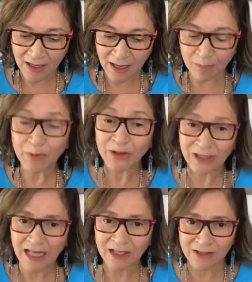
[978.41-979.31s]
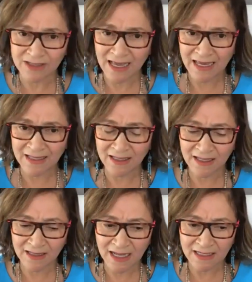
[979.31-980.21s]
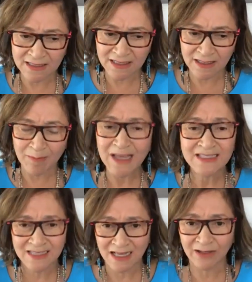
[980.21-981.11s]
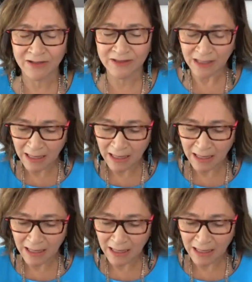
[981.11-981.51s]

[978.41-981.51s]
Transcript: a book, like you say, and that is in a bestsellers.